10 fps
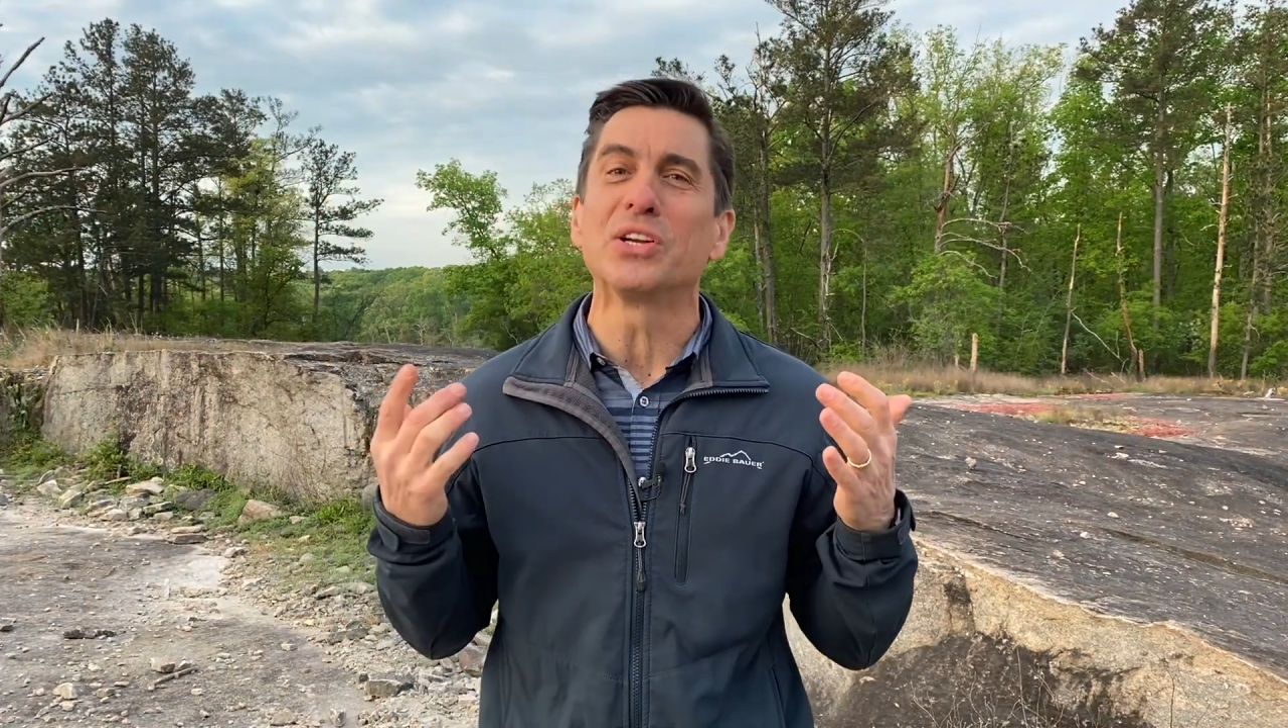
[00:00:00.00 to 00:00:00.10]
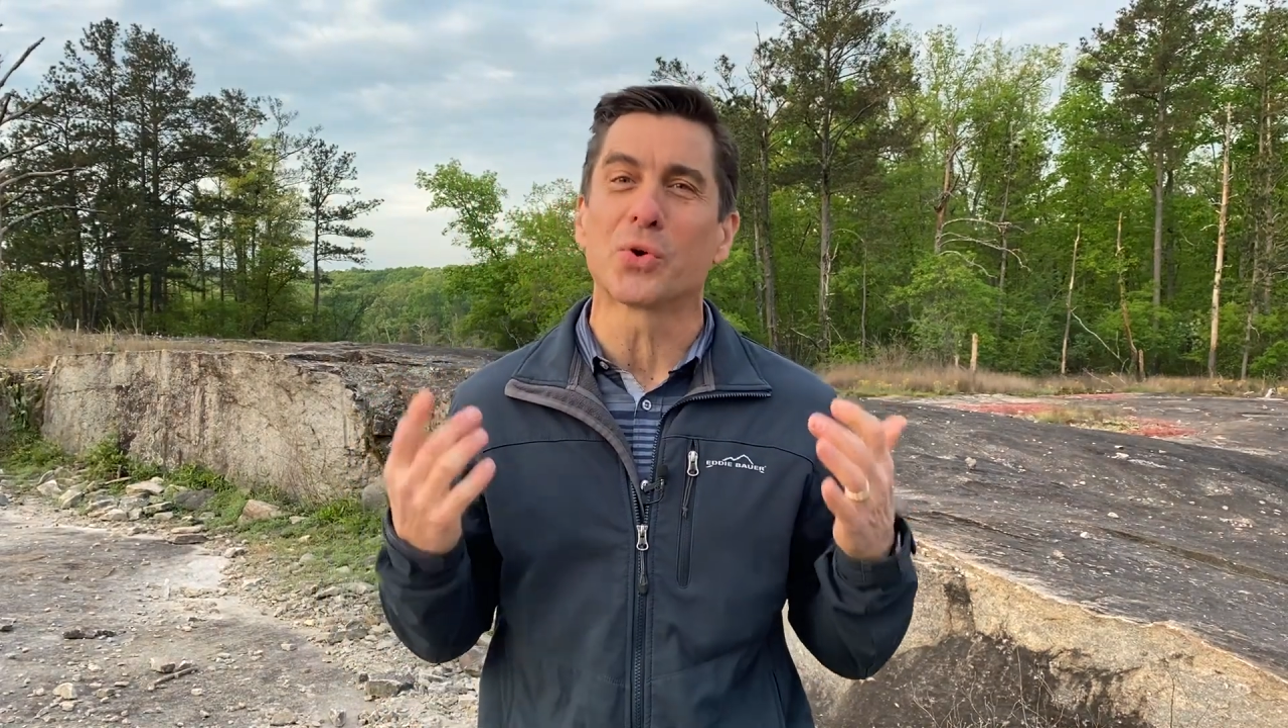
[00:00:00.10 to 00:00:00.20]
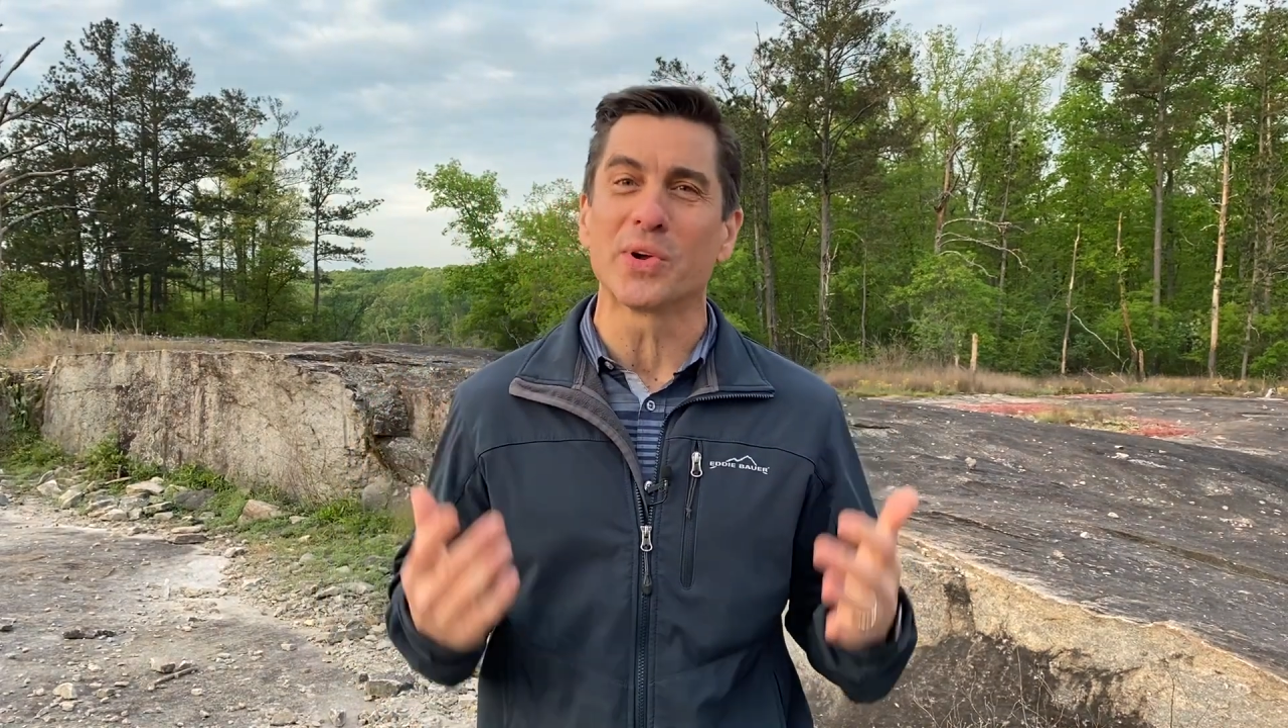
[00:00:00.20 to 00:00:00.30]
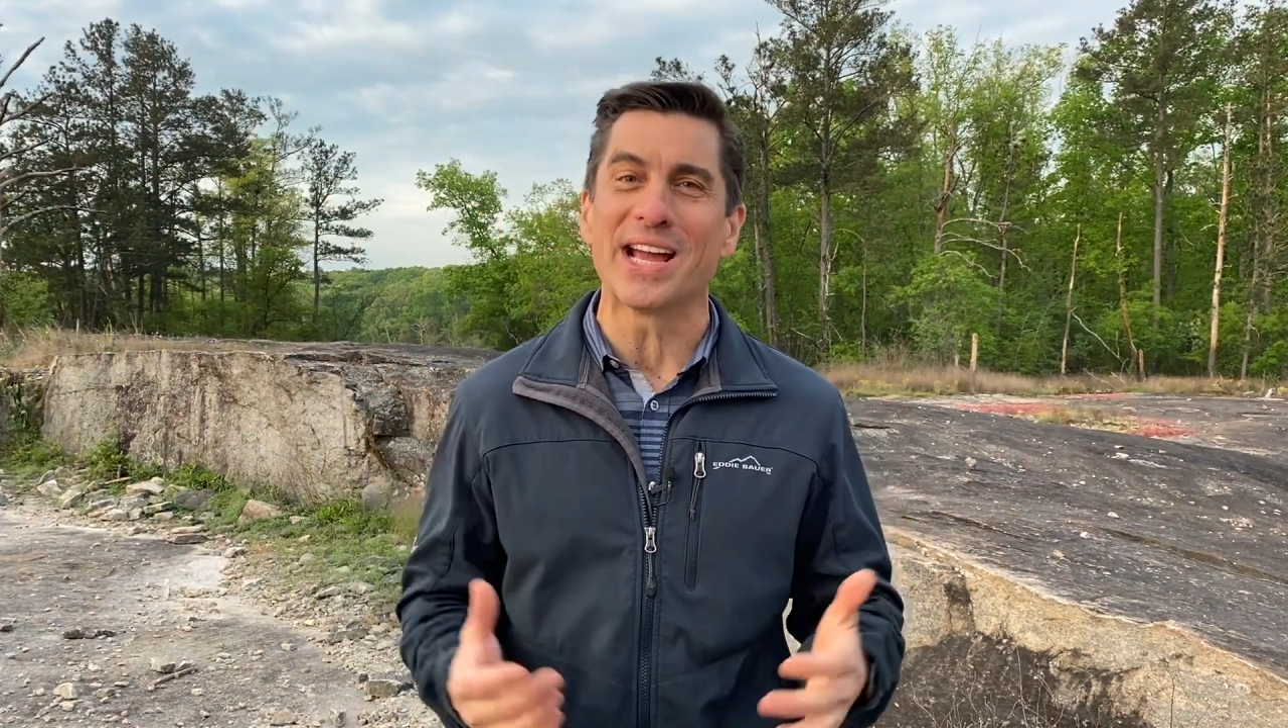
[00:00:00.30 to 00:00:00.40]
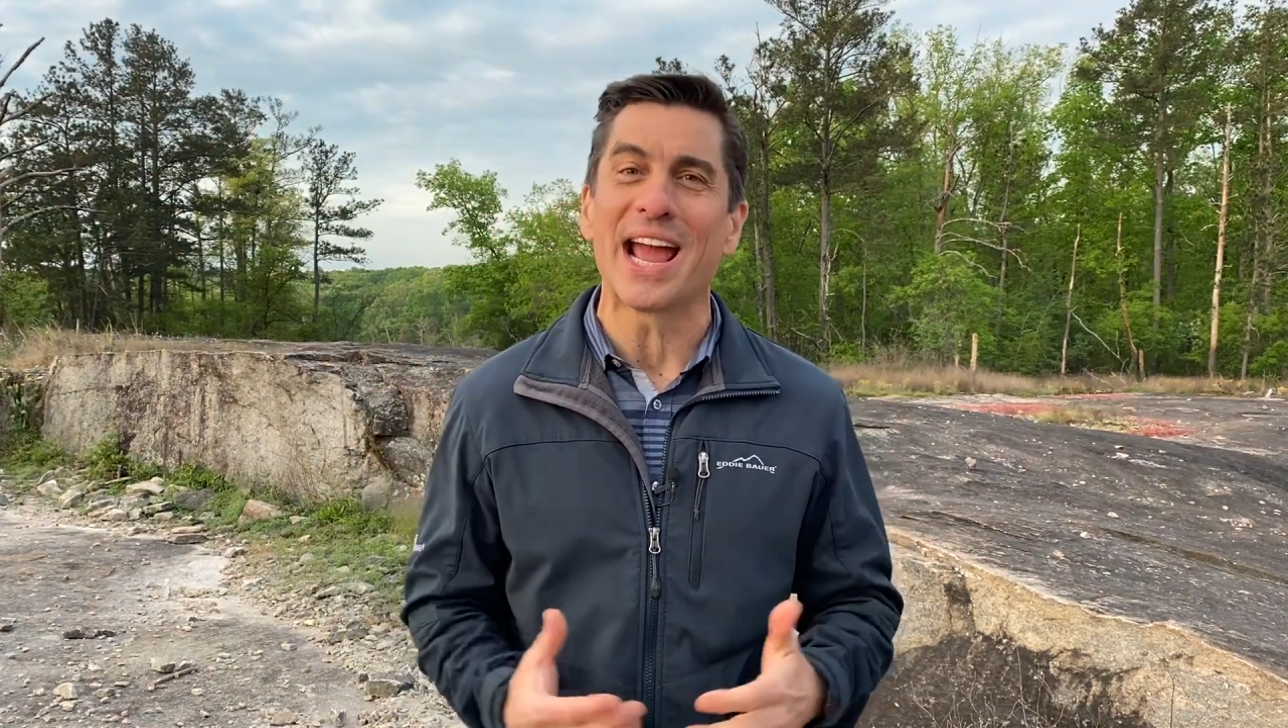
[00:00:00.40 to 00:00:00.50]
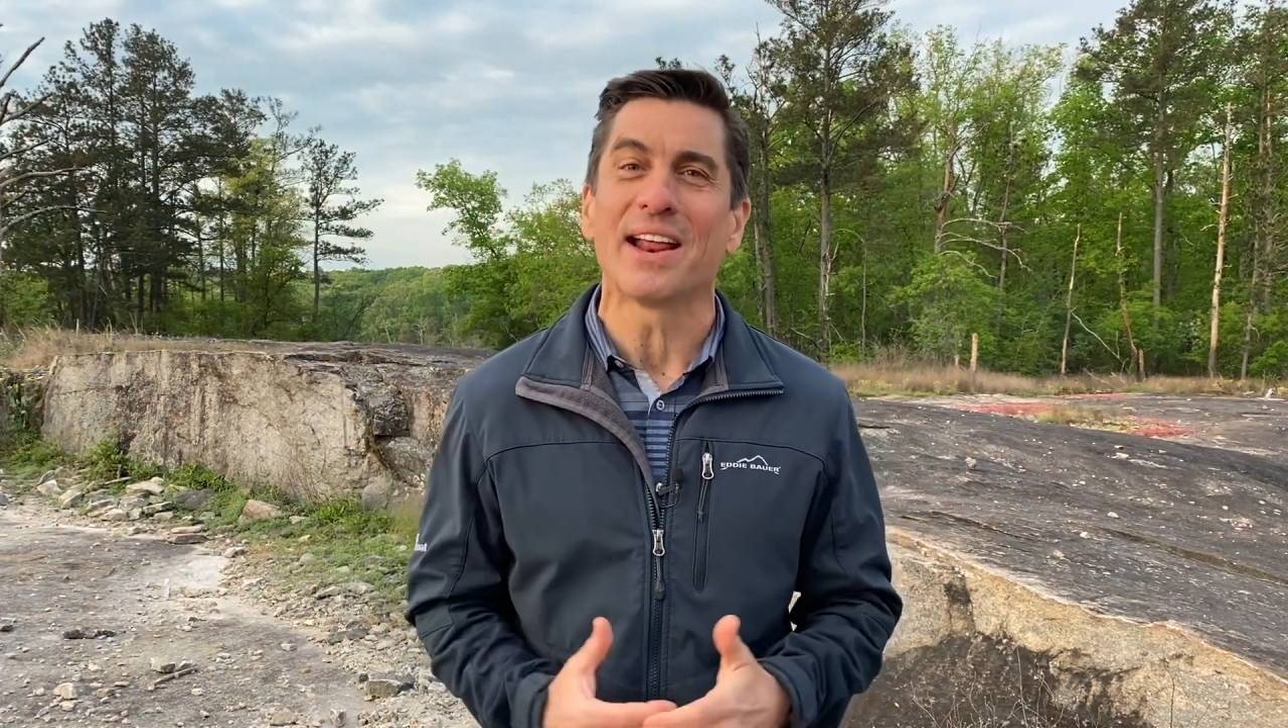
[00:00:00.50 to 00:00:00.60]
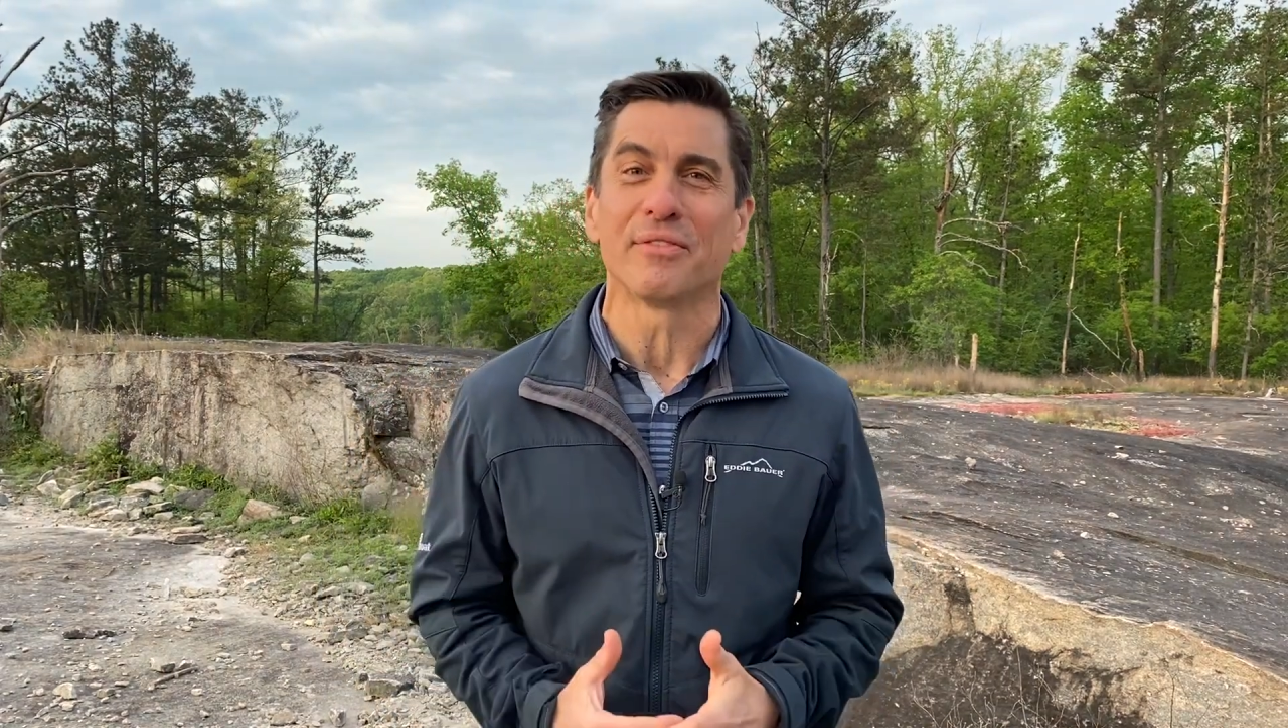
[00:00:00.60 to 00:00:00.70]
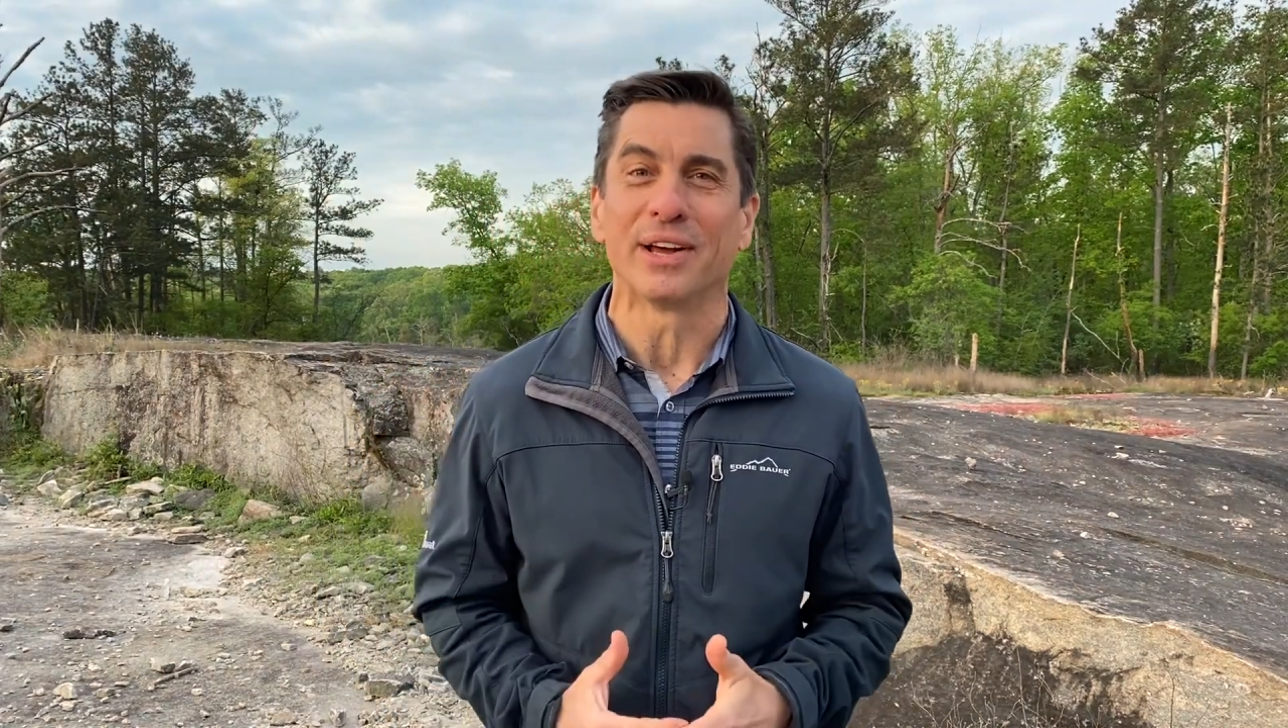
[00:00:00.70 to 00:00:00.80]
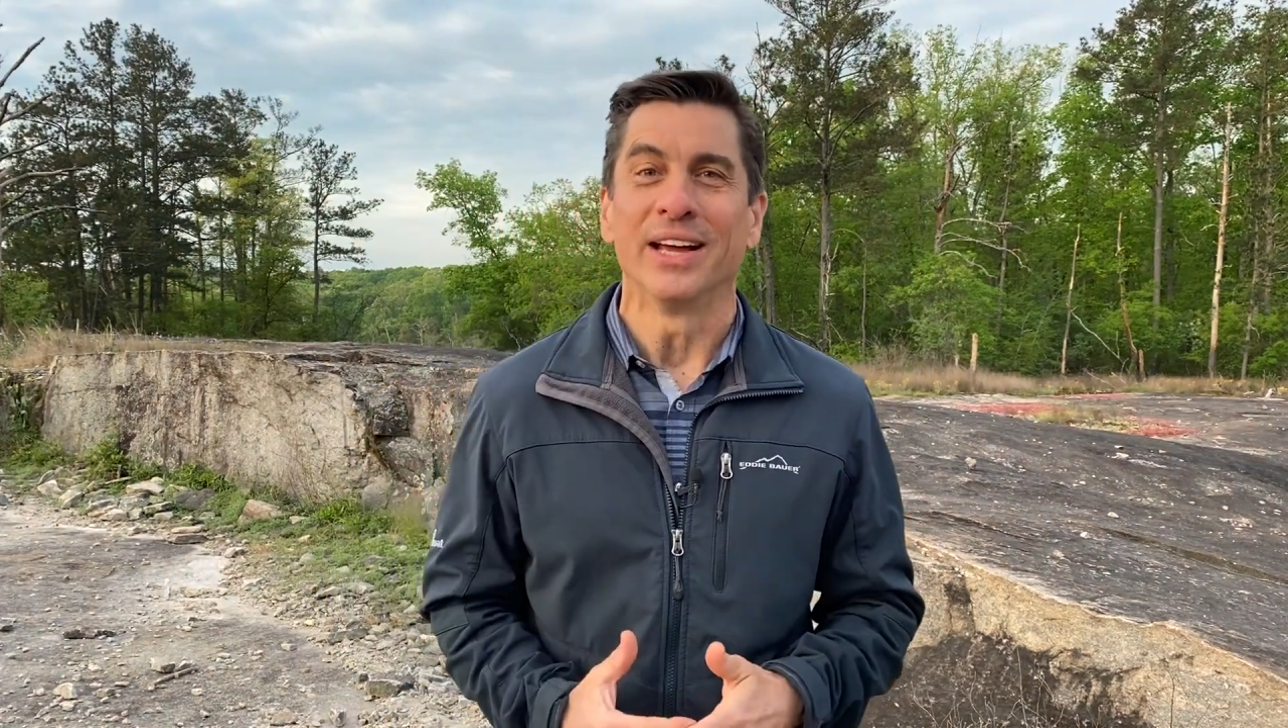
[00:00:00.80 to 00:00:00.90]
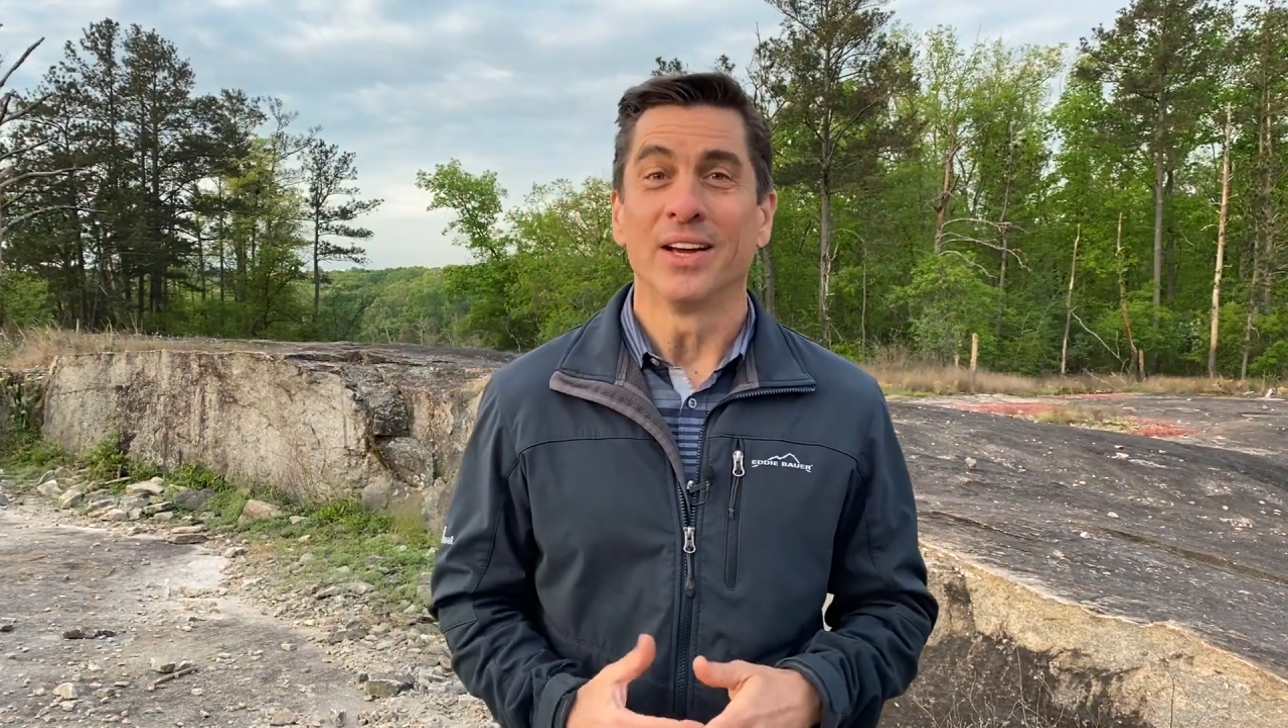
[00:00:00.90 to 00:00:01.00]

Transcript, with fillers: creative,